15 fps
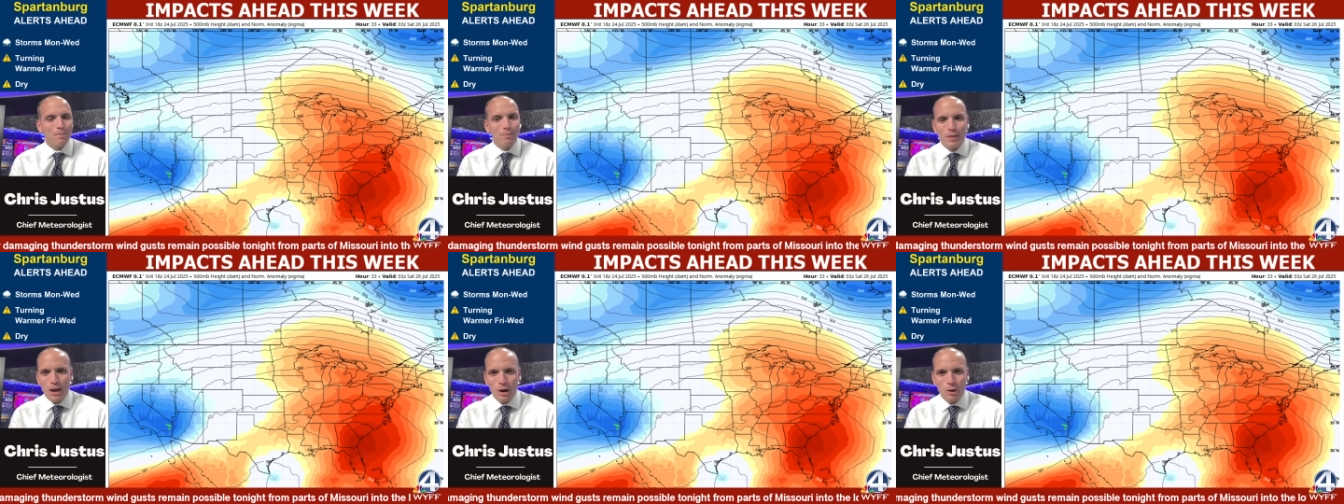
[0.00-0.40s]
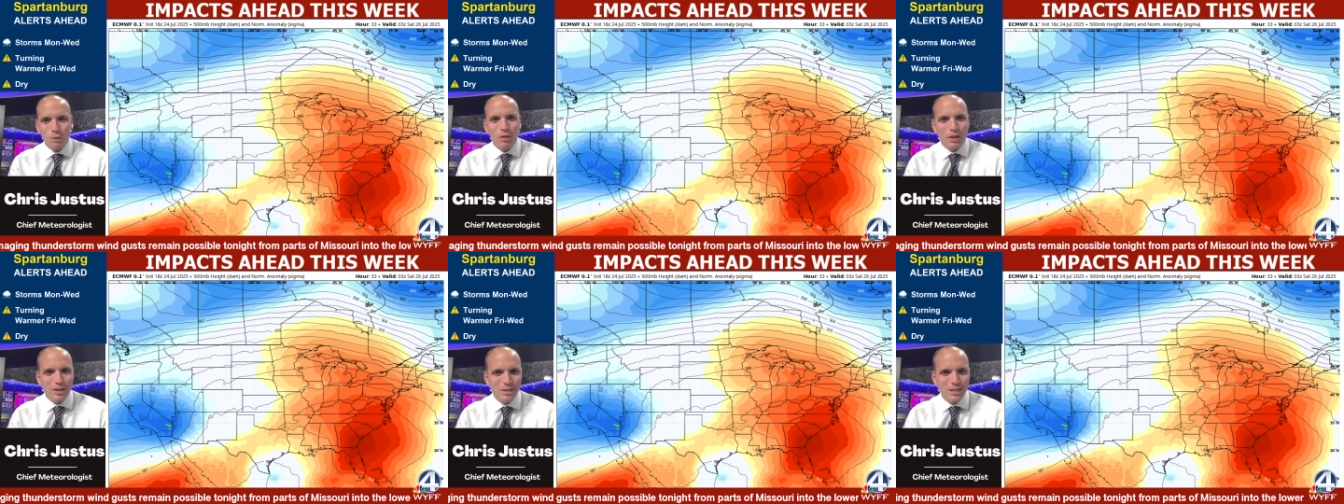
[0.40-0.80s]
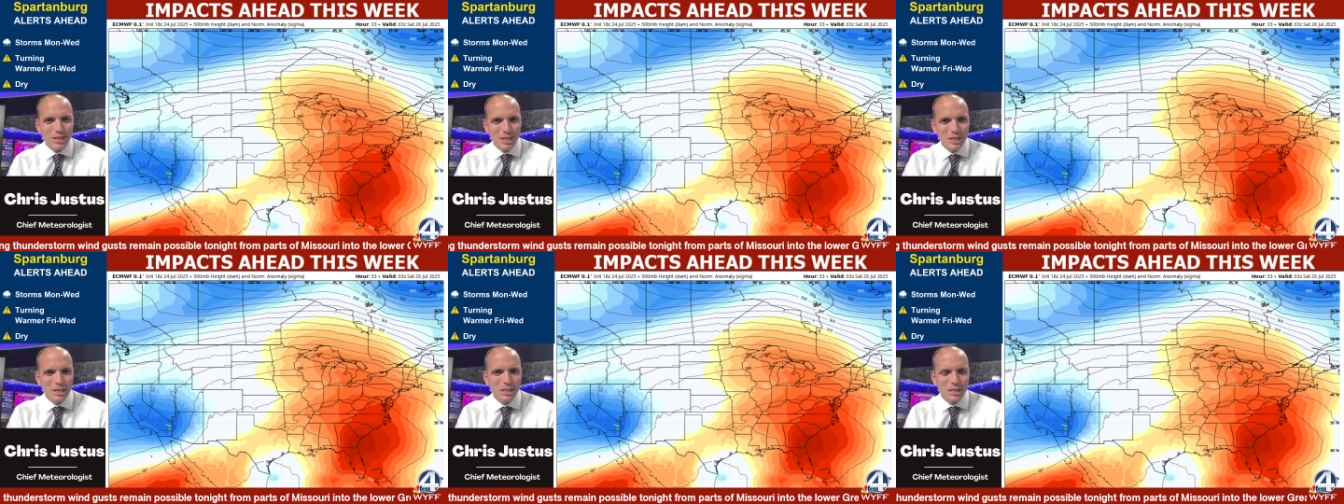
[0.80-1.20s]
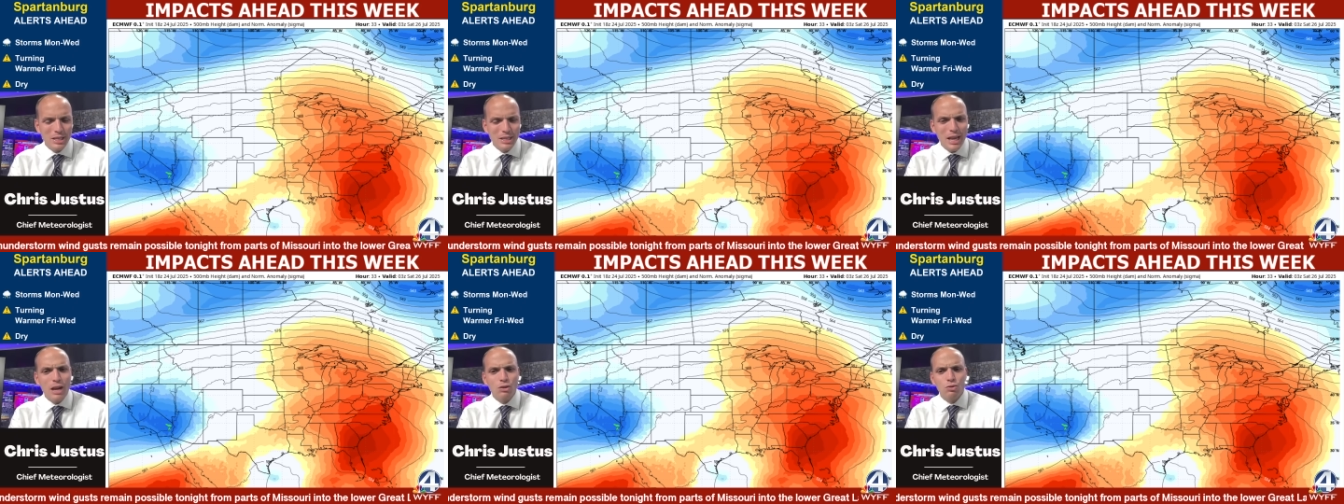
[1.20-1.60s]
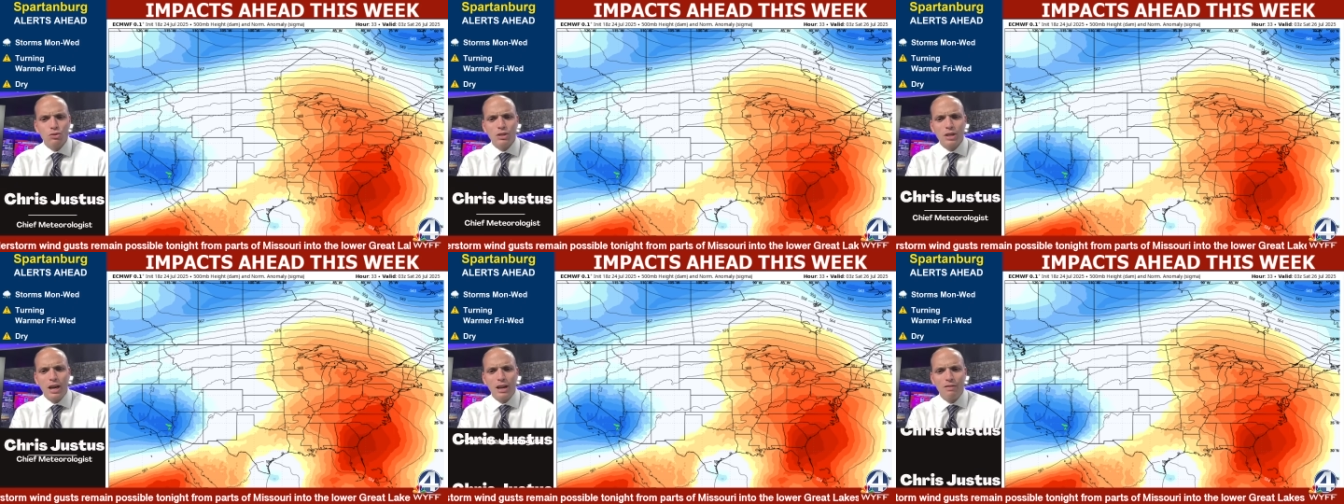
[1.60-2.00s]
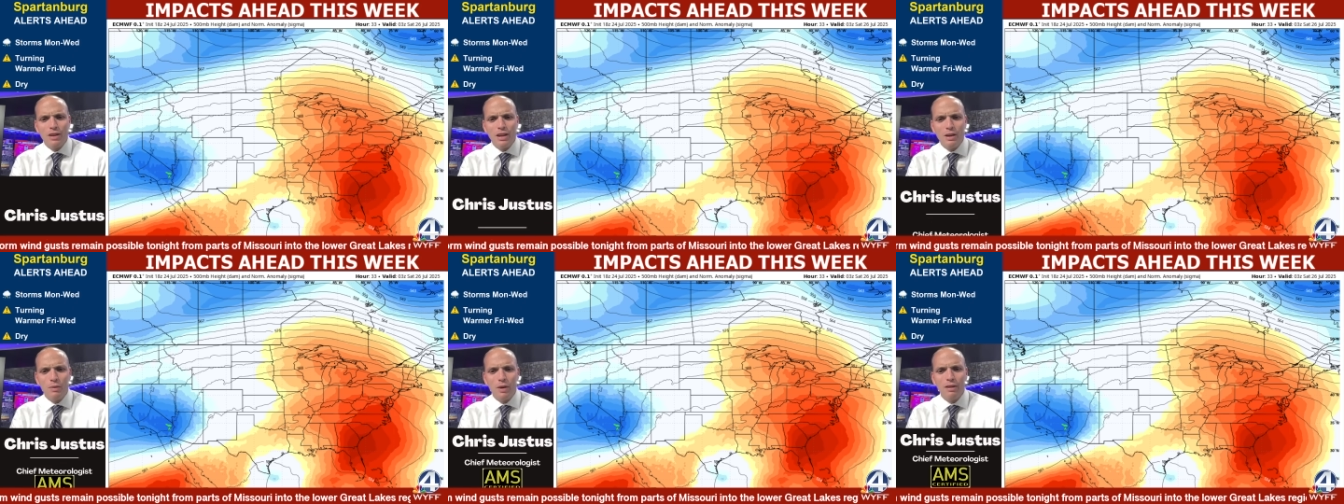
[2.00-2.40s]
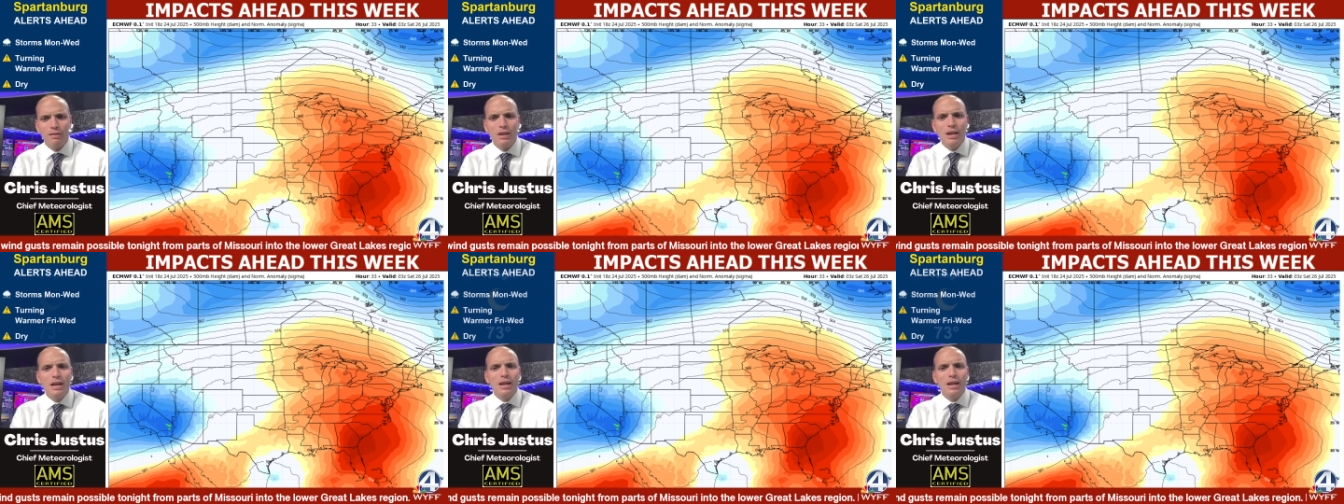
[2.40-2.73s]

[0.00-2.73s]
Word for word: No, this this is a dangerous kind of heat wave.